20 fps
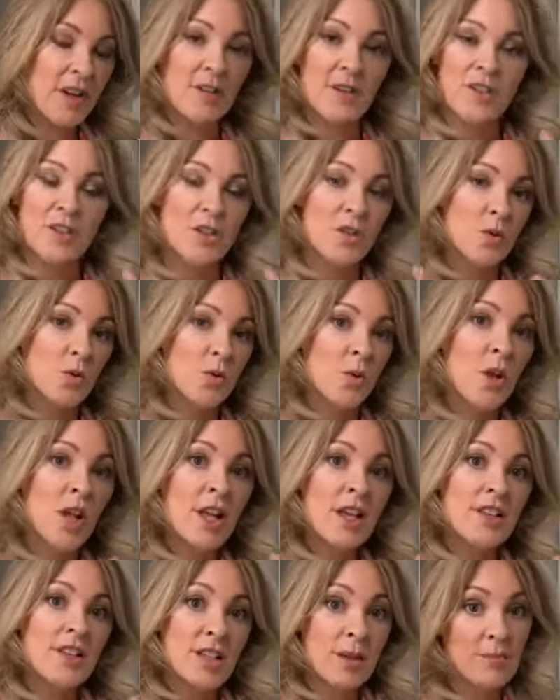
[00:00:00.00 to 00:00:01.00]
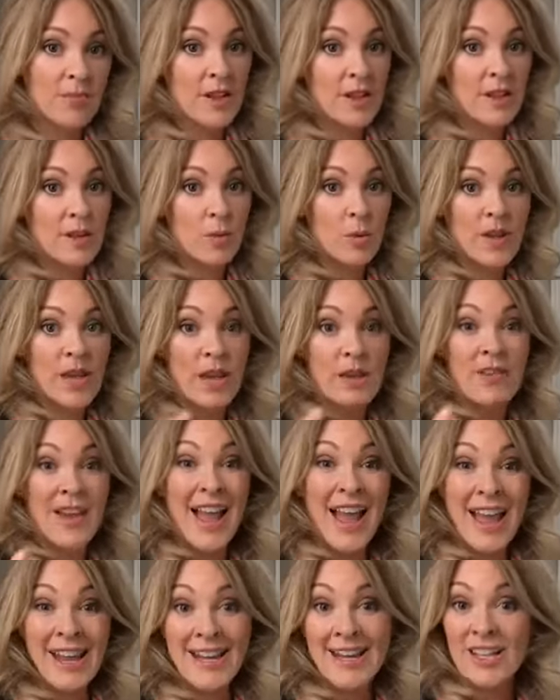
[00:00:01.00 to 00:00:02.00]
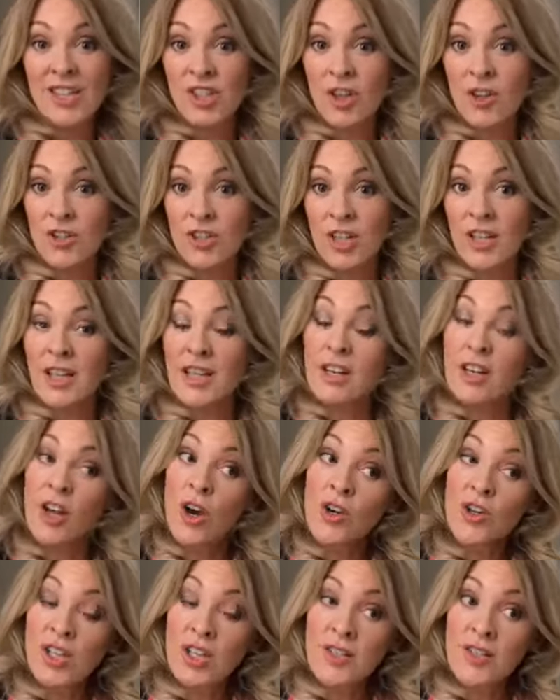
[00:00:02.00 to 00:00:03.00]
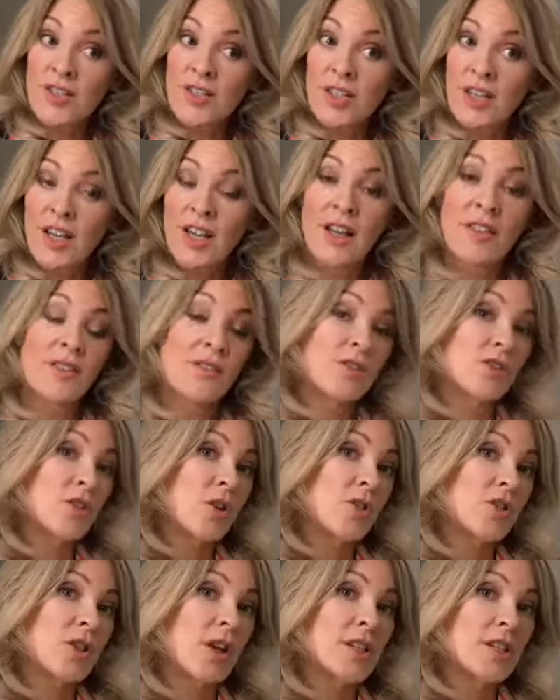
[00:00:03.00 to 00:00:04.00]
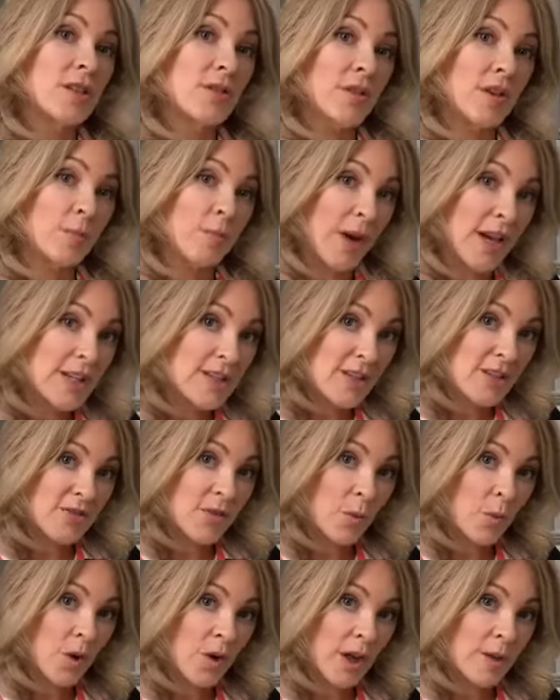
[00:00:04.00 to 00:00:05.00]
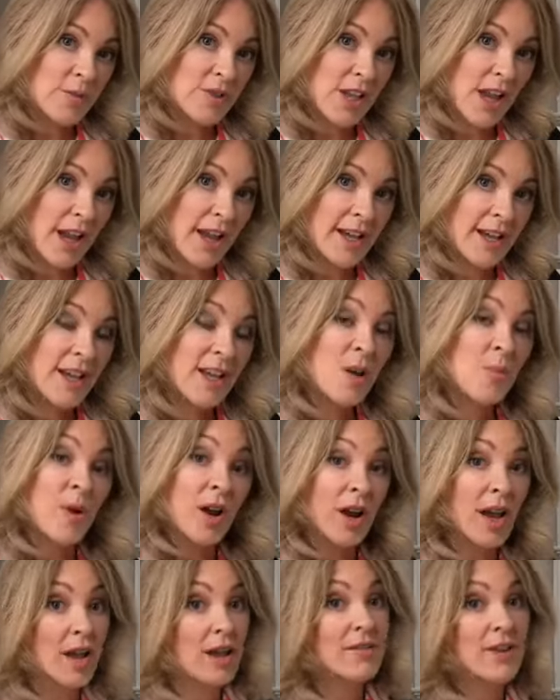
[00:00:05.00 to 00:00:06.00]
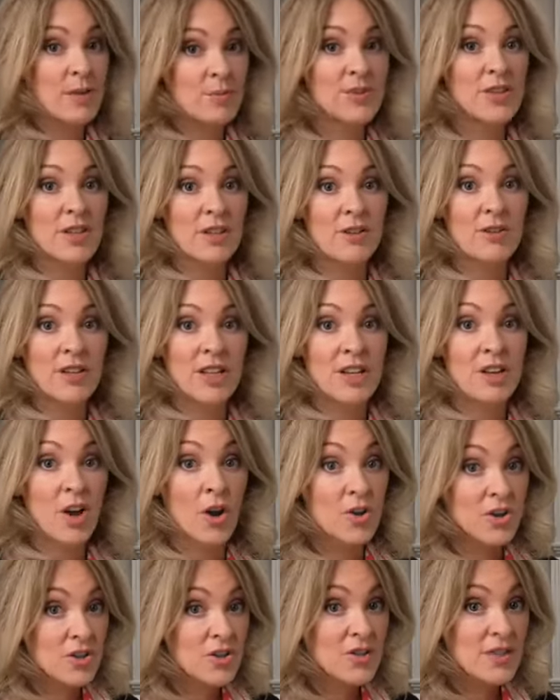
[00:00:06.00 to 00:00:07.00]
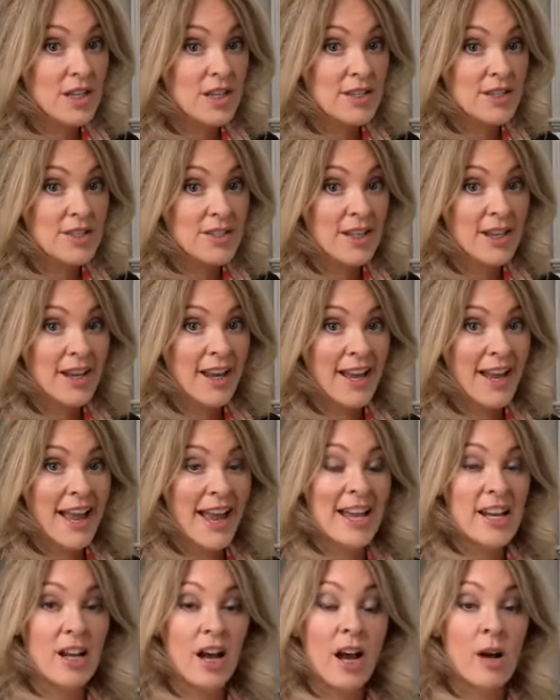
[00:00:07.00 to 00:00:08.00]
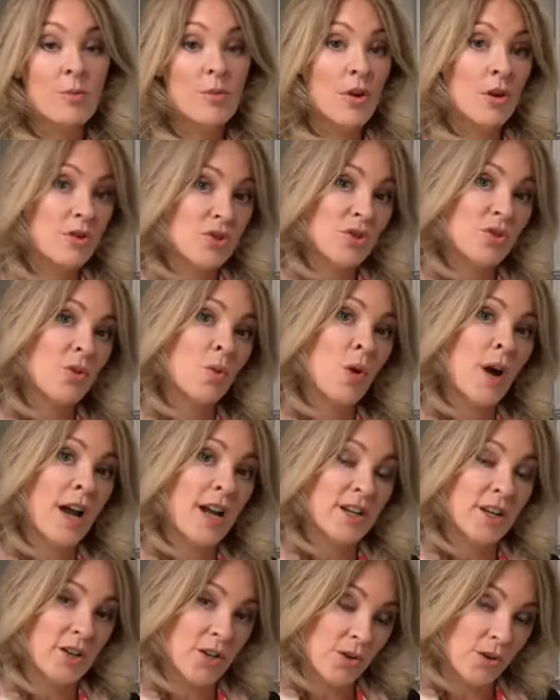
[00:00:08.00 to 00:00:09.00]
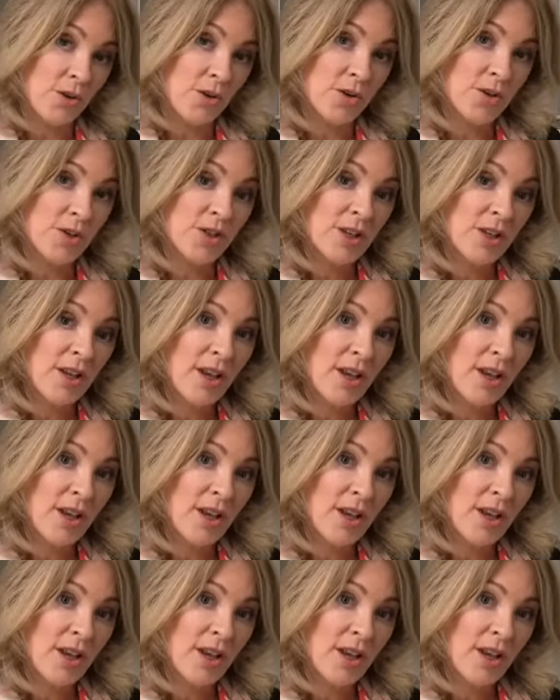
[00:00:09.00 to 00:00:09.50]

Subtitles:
This is all something that we have anecdotally noticed. There's no scientific basis for what I'm saying, but I have absolutely noticed this, and I'm not sure why it occurs,